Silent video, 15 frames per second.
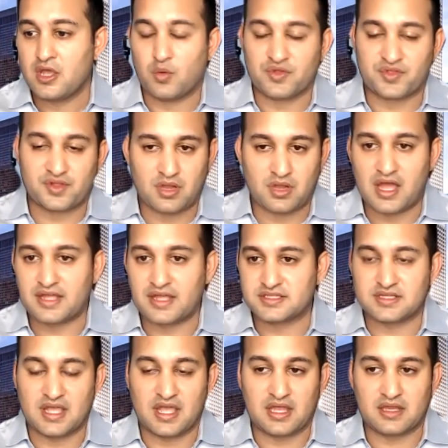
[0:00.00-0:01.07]
with
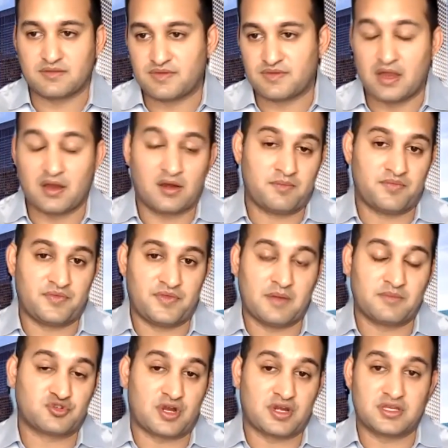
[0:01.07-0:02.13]
clients and
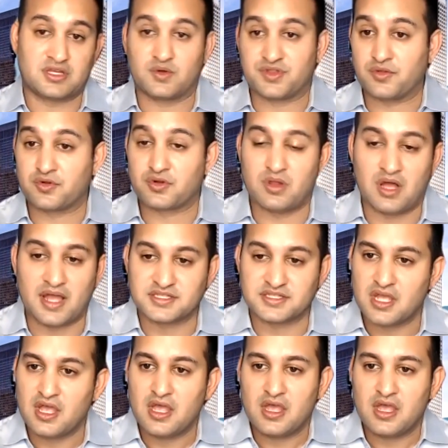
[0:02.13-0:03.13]
them trying to deal with other clients.